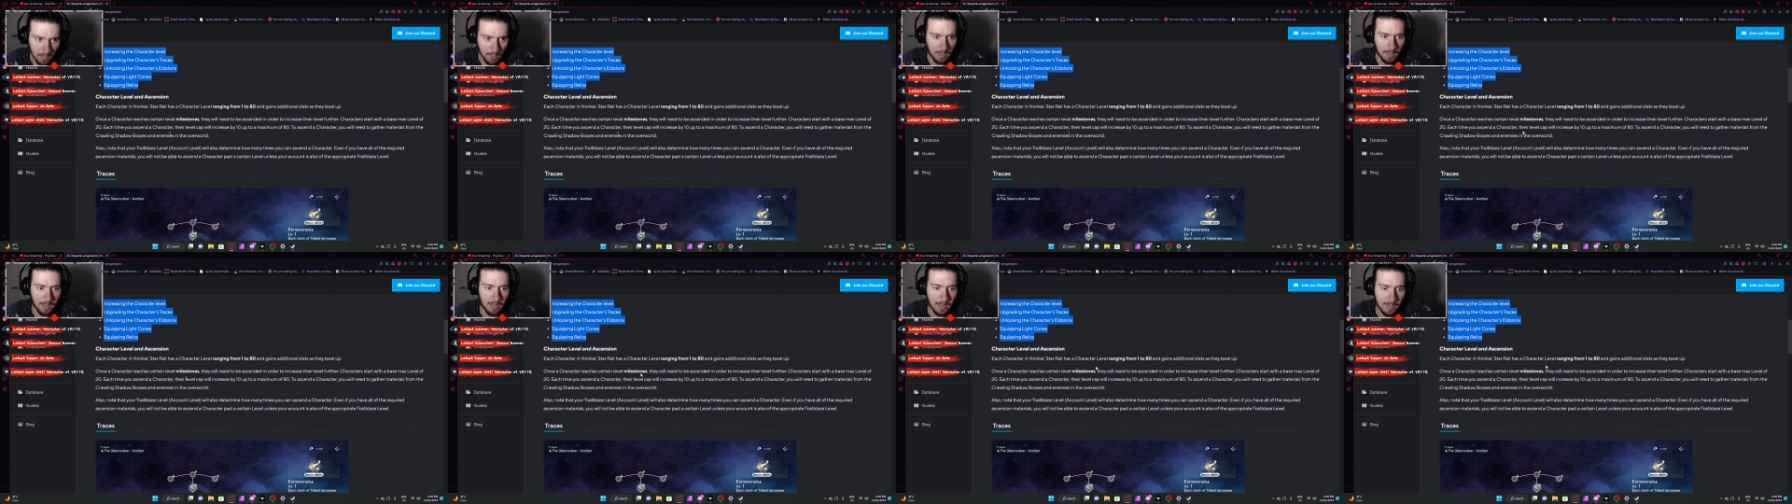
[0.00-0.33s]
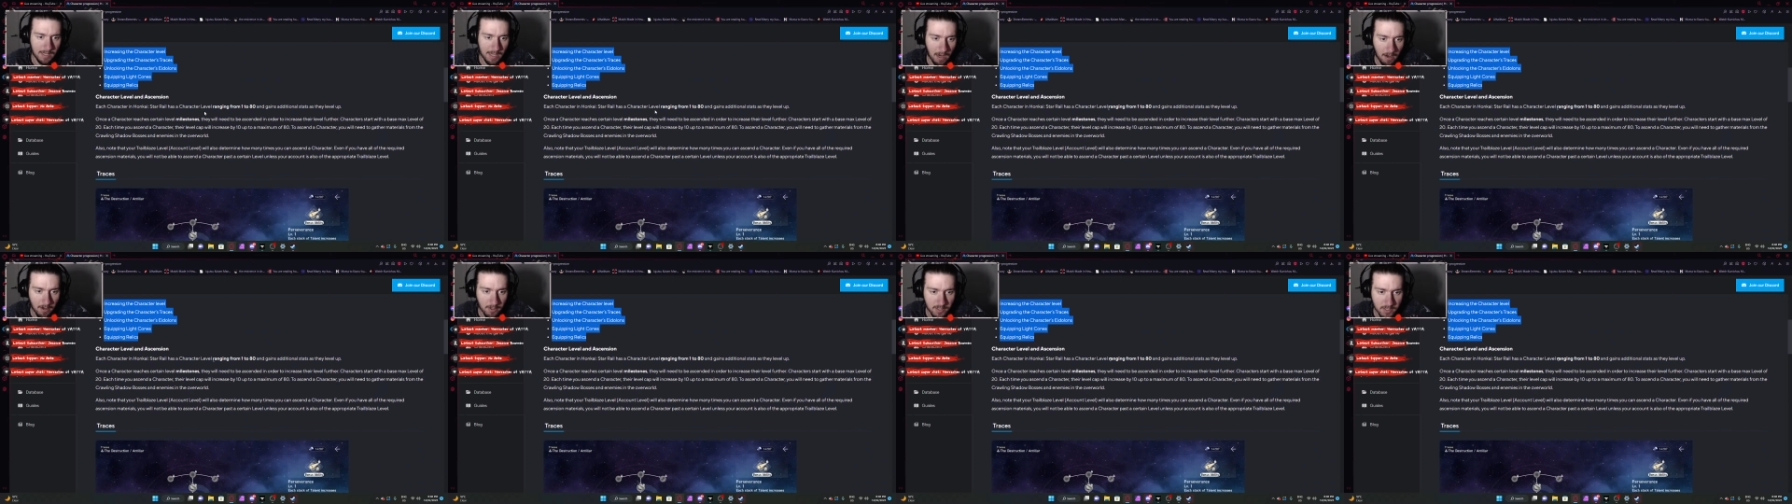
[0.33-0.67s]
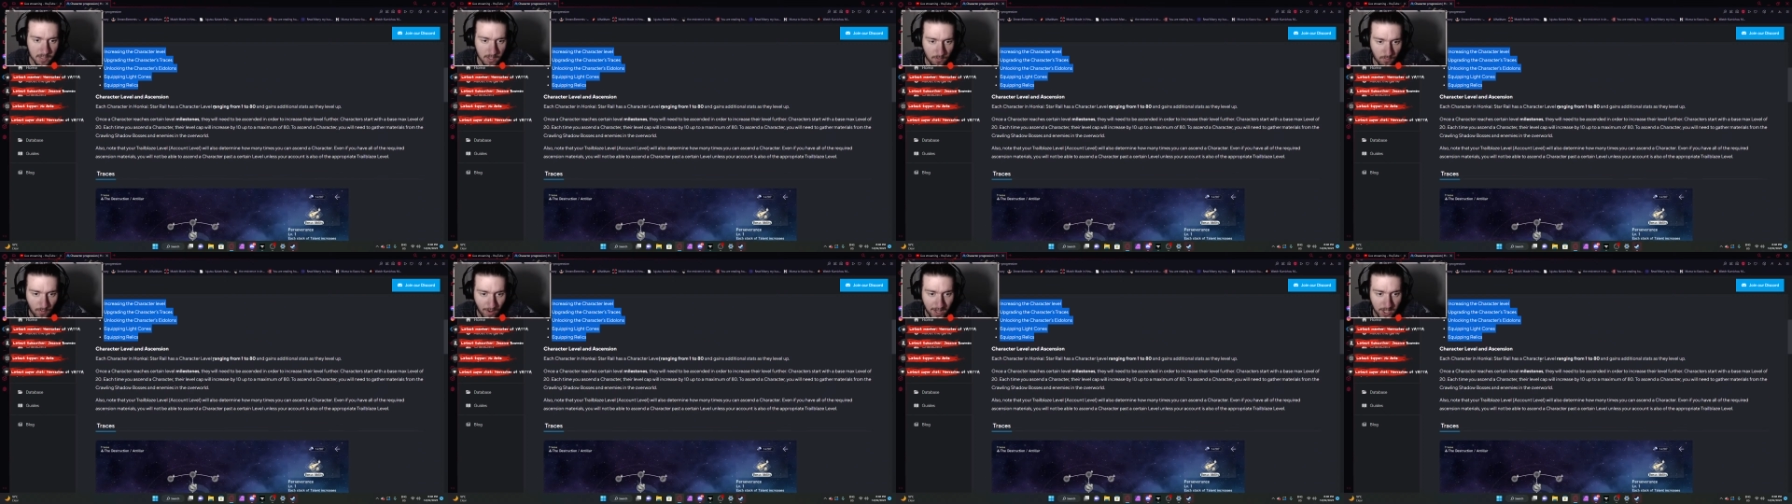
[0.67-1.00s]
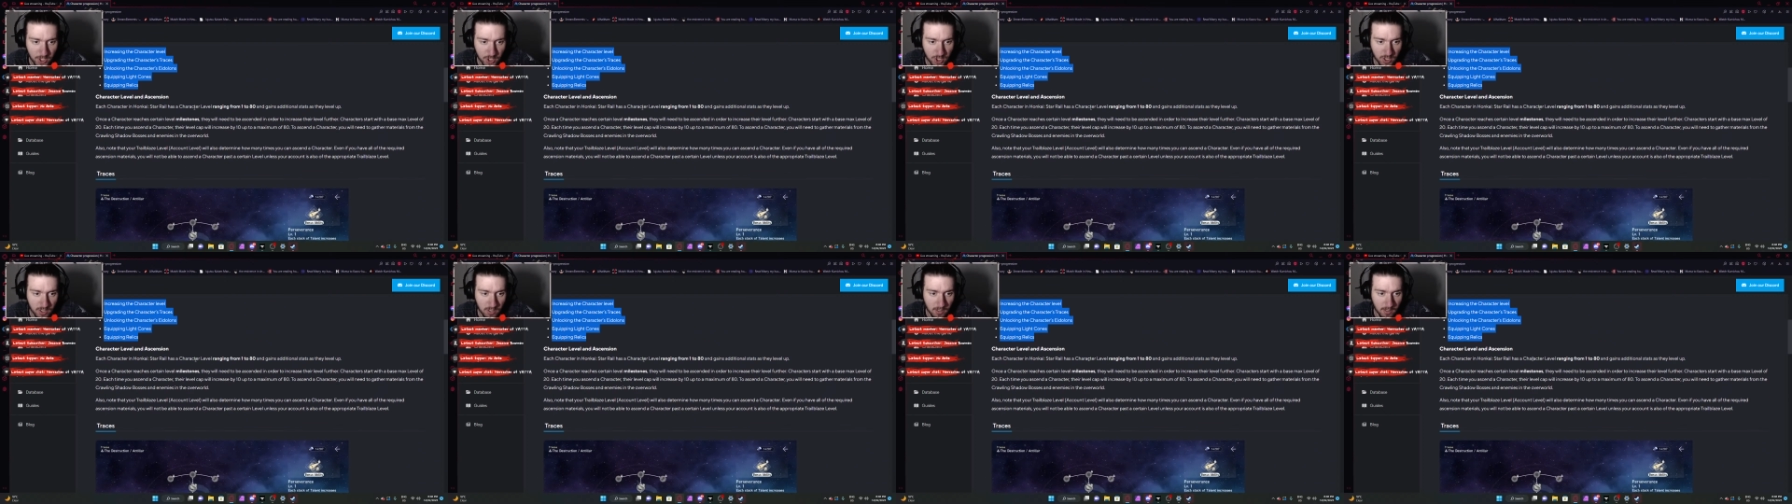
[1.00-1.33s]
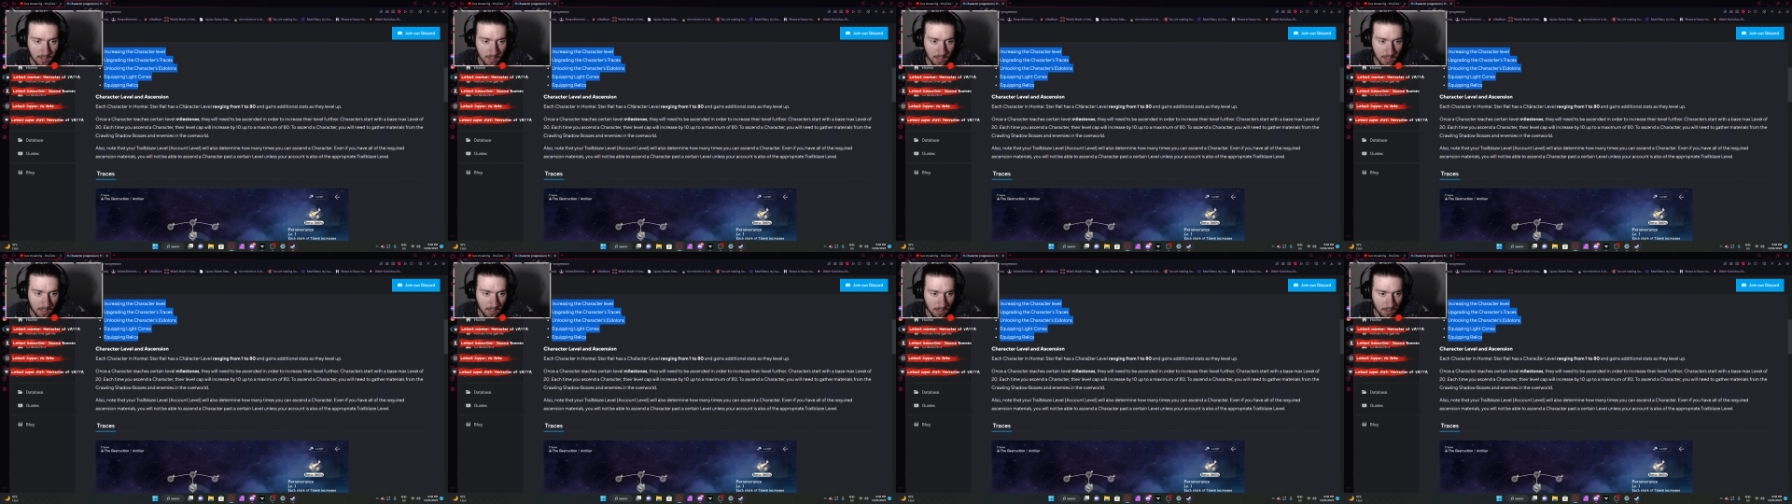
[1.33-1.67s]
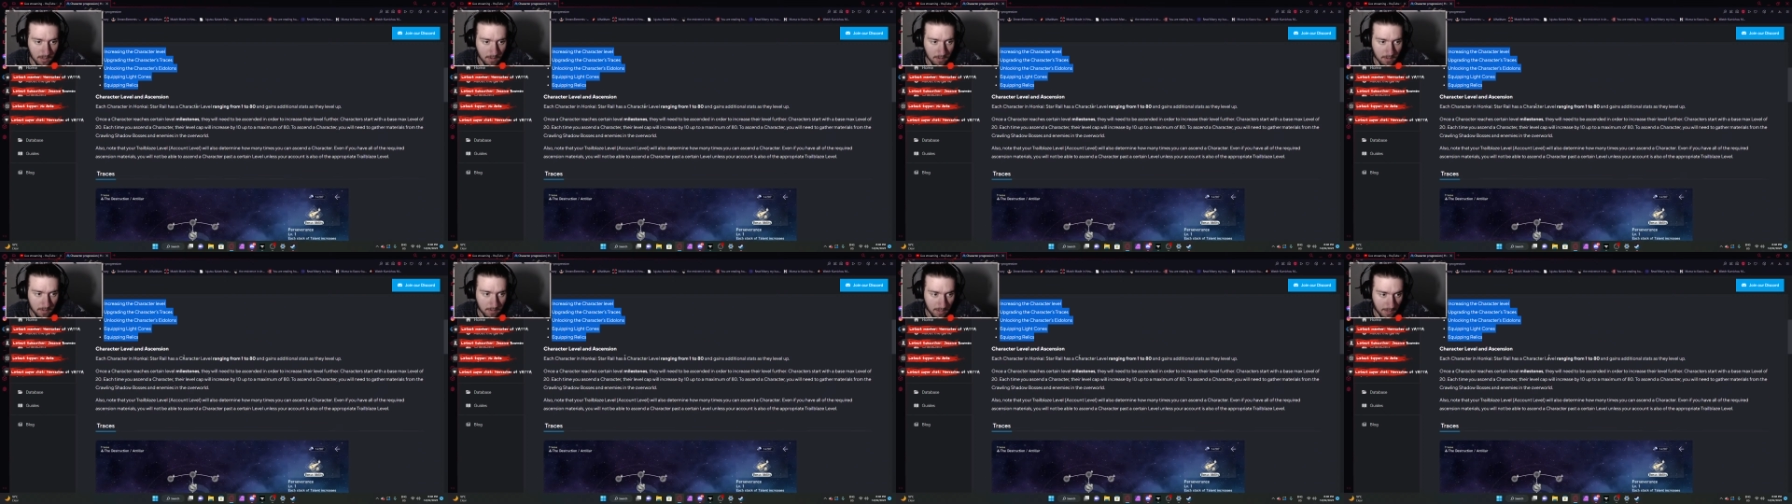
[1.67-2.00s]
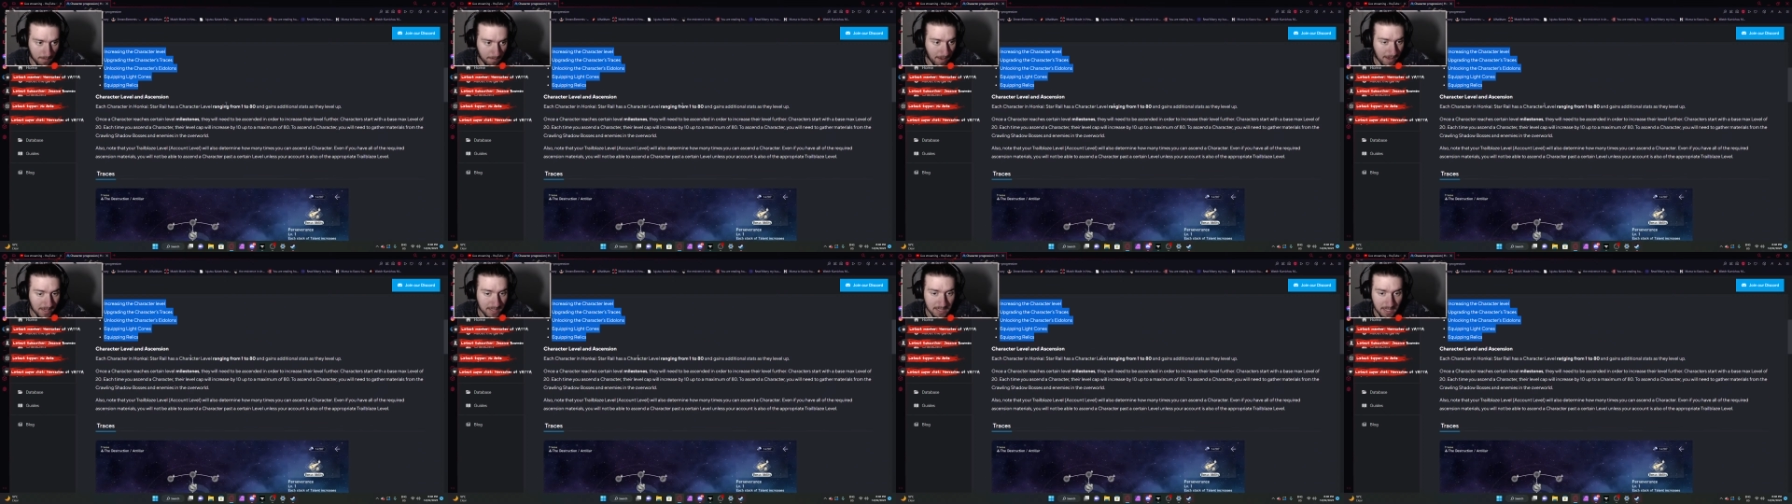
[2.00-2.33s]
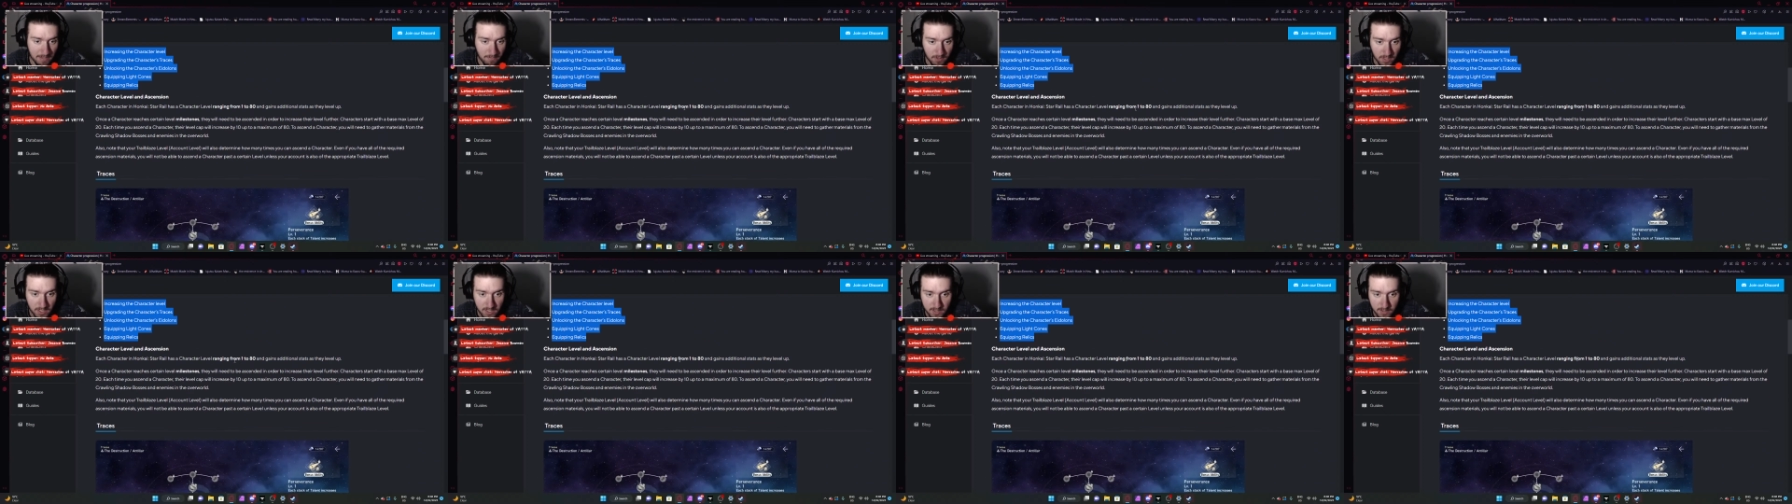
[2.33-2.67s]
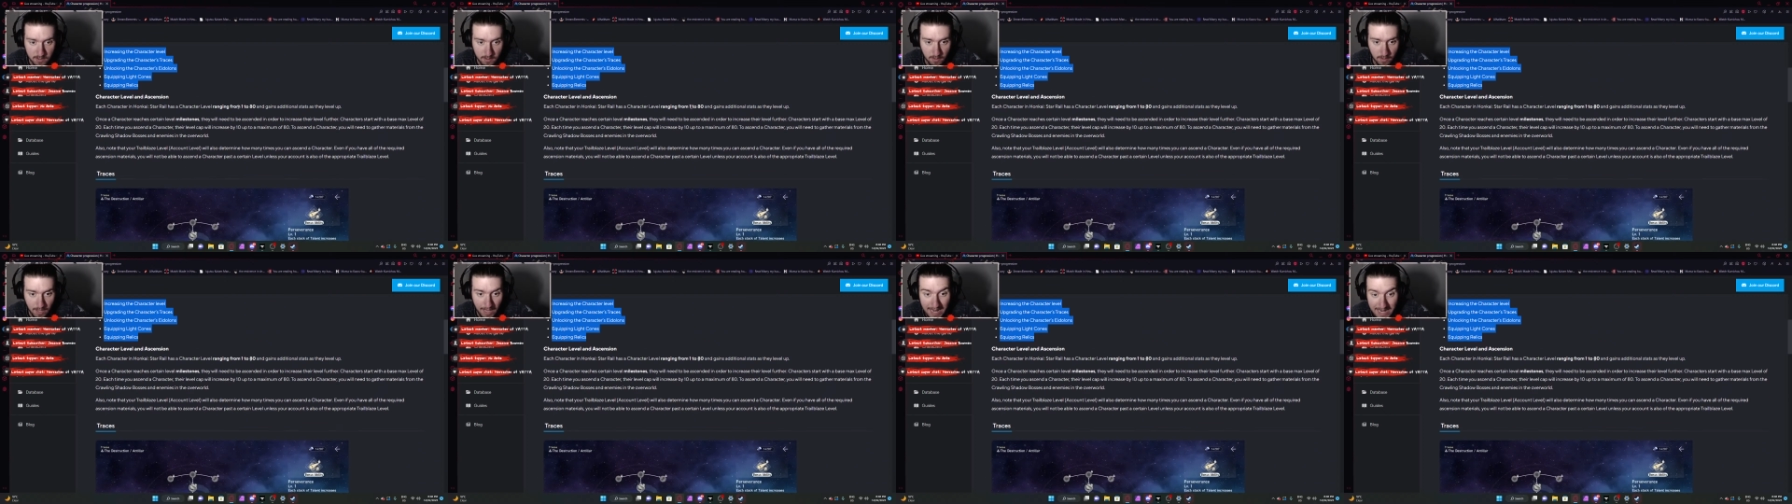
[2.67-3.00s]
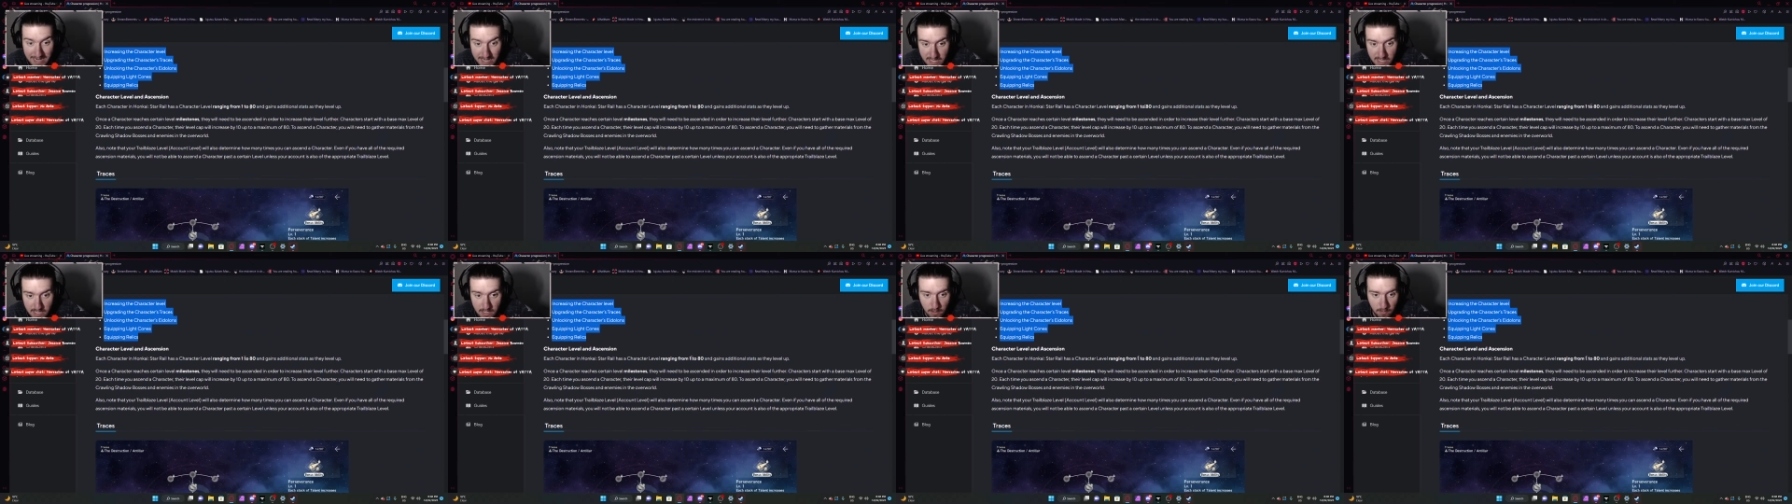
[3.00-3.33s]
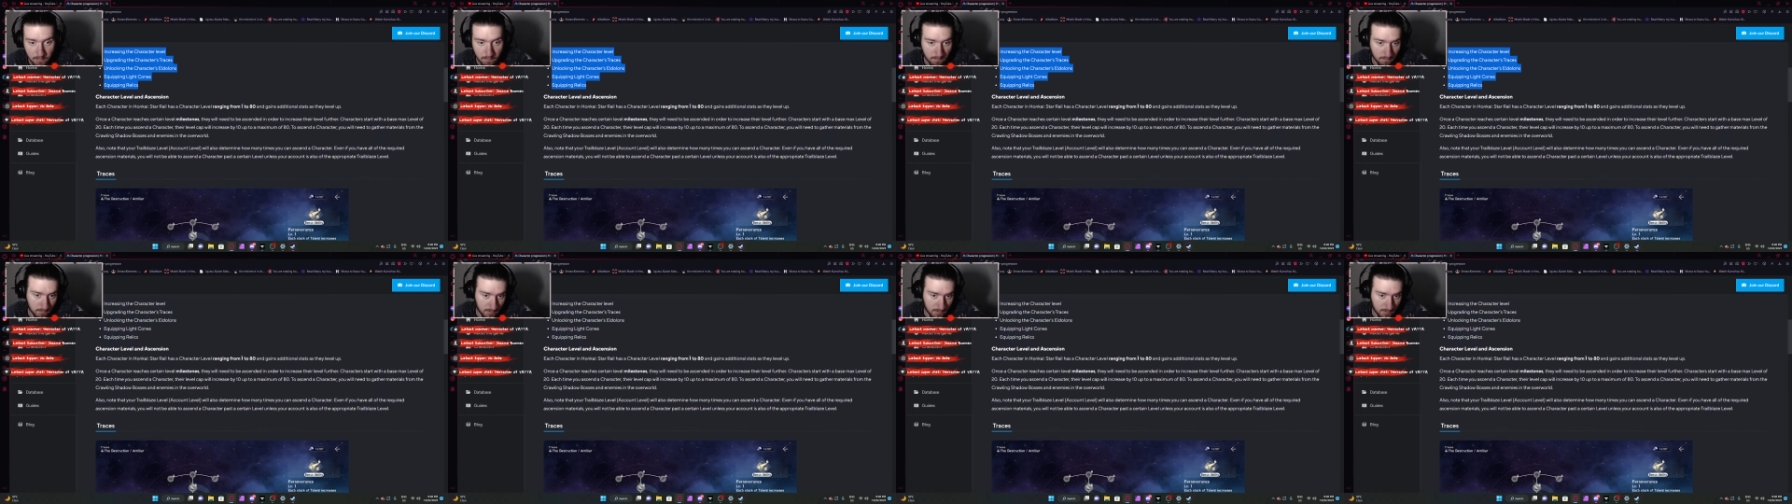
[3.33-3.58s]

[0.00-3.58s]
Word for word: Uh, character ranging, uh, their max level is 80.